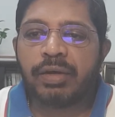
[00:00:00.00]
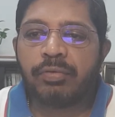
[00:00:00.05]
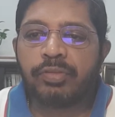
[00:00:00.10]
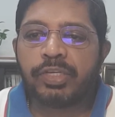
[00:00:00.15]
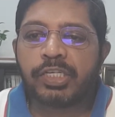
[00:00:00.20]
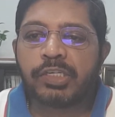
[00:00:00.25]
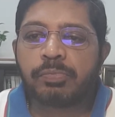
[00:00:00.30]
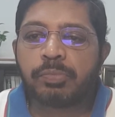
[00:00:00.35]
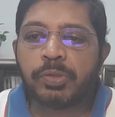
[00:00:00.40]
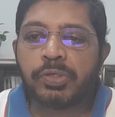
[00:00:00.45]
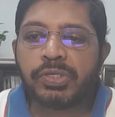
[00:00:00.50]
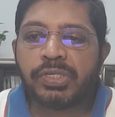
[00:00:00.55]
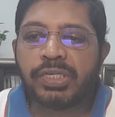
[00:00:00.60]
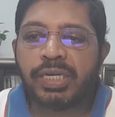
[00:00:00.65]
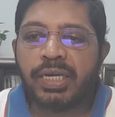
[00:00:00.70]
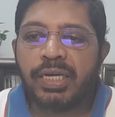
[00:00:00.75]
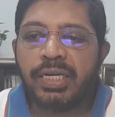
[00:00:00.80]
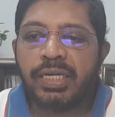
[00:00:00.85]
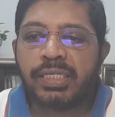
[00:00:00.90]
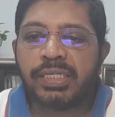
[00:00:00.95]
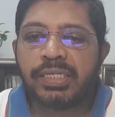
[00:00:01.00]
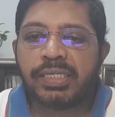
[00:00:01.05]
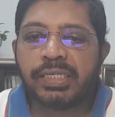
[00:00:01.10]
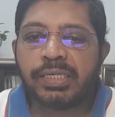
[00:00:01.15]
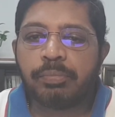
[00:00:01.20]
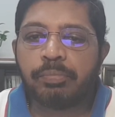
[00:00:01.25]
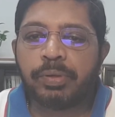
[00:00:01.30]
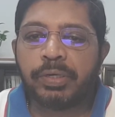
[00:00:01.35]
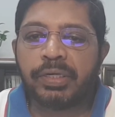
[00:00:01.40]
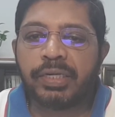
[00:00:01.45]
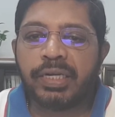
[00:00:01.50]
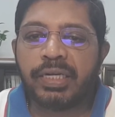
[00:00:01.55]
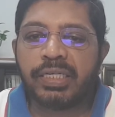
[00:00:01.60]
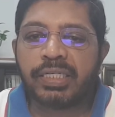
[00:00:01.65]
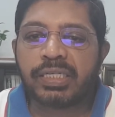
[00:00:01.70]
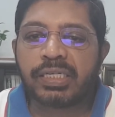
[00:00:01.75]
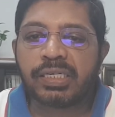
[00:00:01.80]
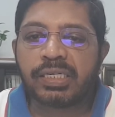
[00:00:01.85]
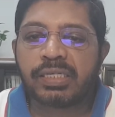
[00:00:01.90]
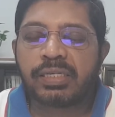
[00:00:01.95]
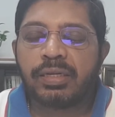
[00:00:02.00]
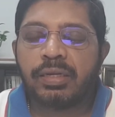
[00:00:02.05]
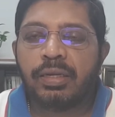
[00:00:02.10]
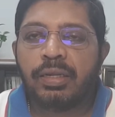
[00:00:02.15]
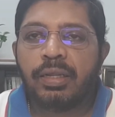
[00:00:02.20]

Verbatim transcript: of the spontaneous interpretations